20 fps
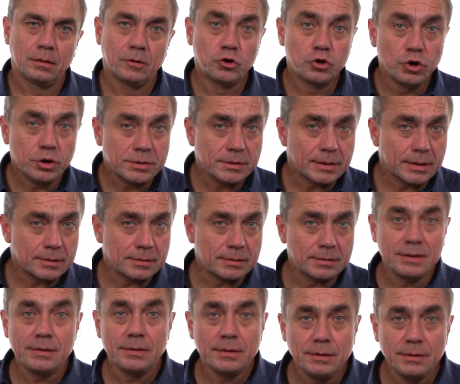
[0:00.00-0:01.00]
Just as
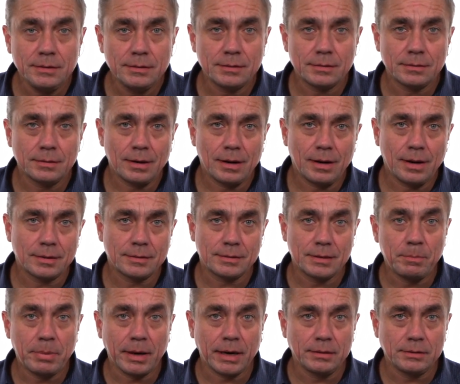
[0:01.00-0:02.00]
cities are
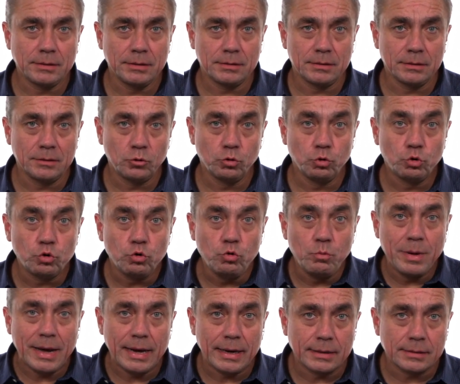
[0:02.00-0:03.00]
separated into two
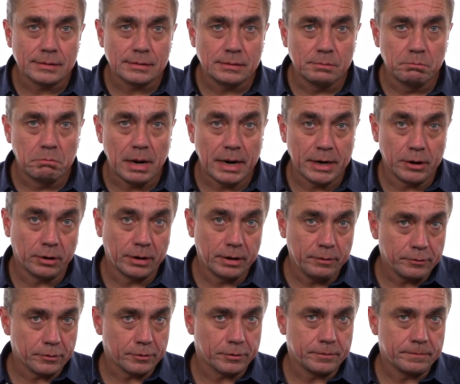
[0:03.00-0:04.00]
banks by a
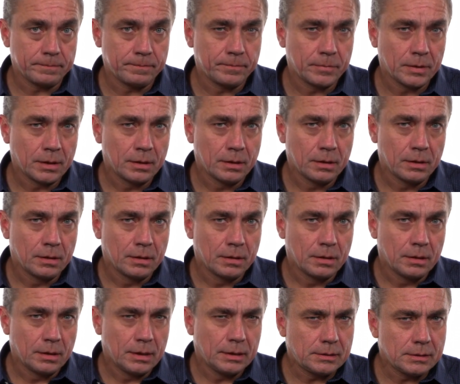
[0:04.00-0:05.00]
river,
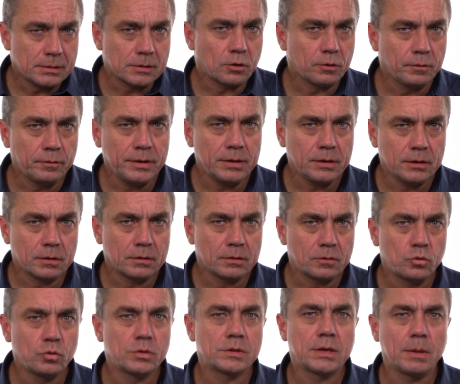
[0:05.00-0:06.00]
it is convenient
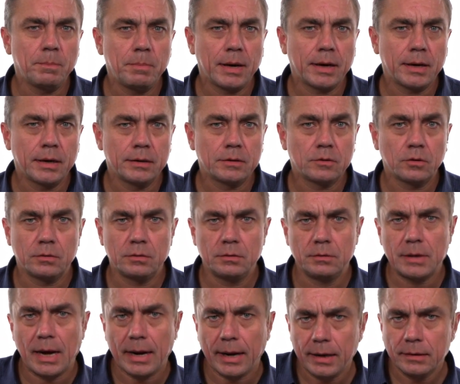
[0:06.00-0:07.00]
to separate a
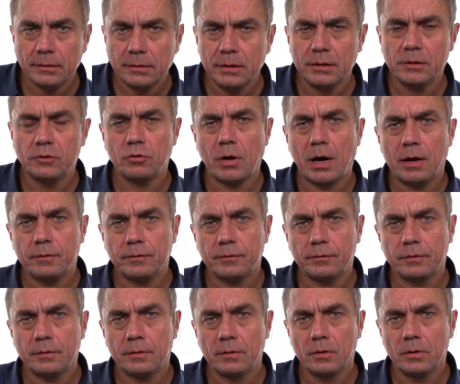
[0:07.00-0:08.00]
directed
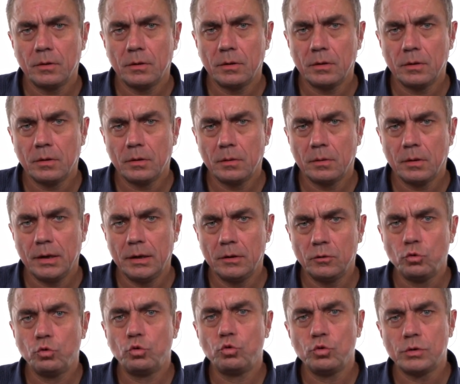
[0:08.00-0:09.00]
graph
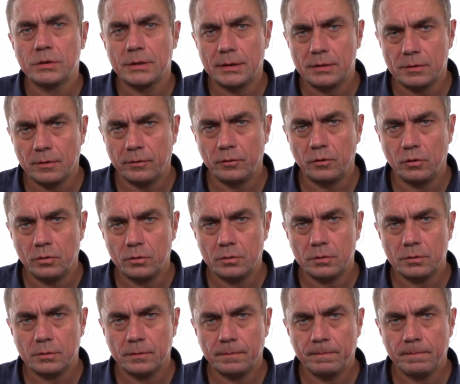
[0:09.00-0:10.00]
into two sets of
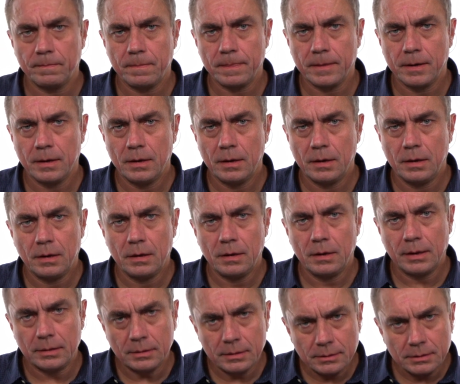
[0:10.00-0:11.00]
nodes.
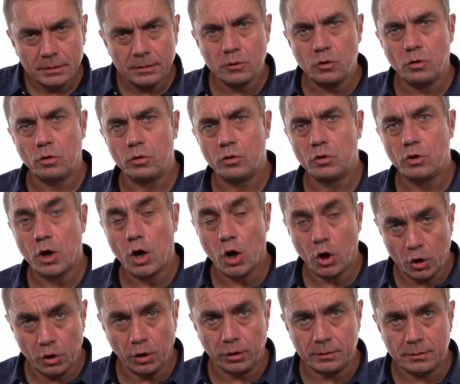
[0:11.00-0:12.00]
And this is called a
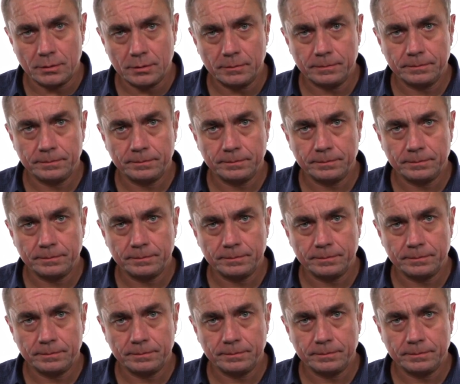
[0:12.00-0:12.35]
cut.